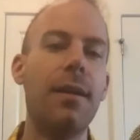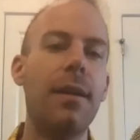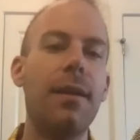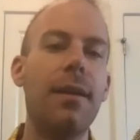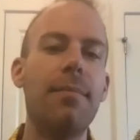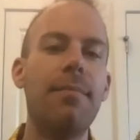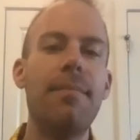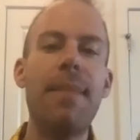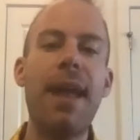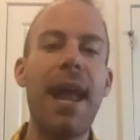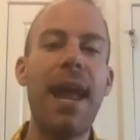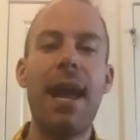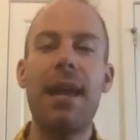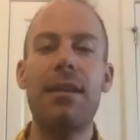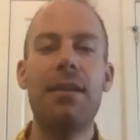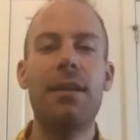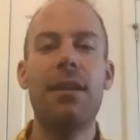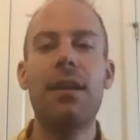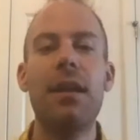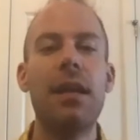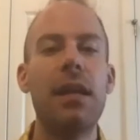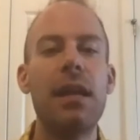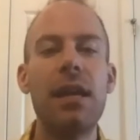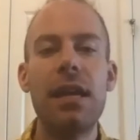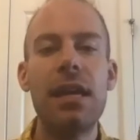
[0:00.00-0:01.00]
man,
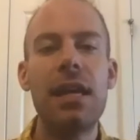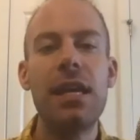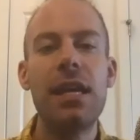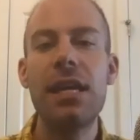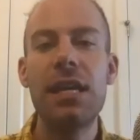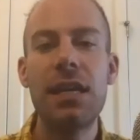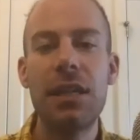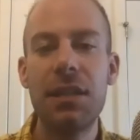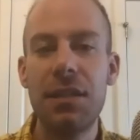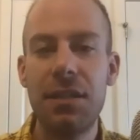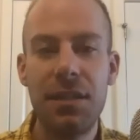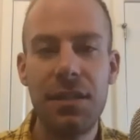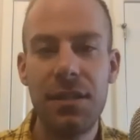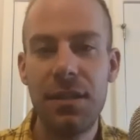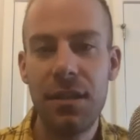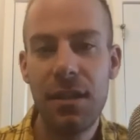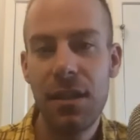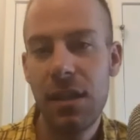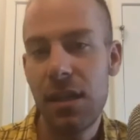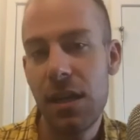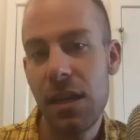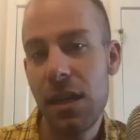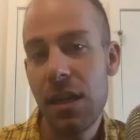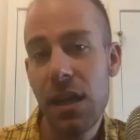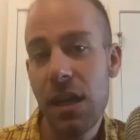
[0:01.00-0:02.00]
he's
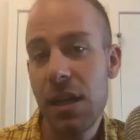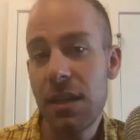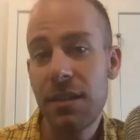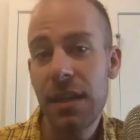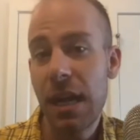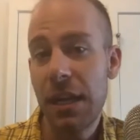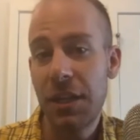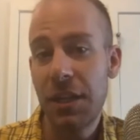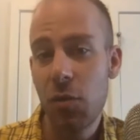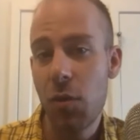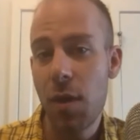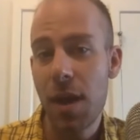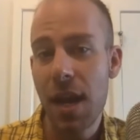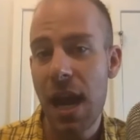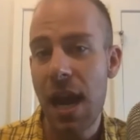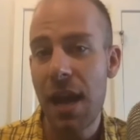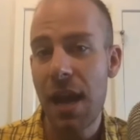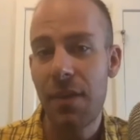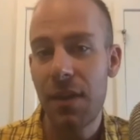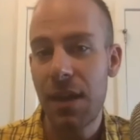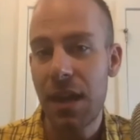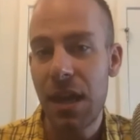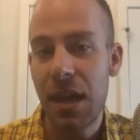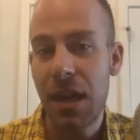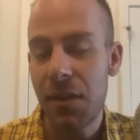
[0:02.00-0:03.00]
not doing
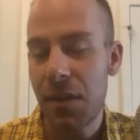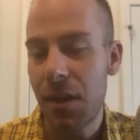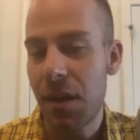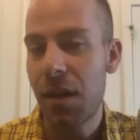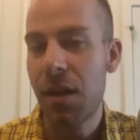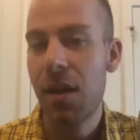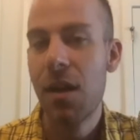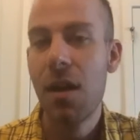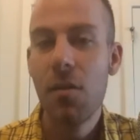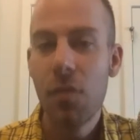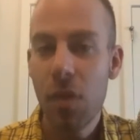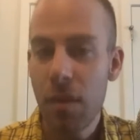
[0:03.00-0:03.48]
anything either.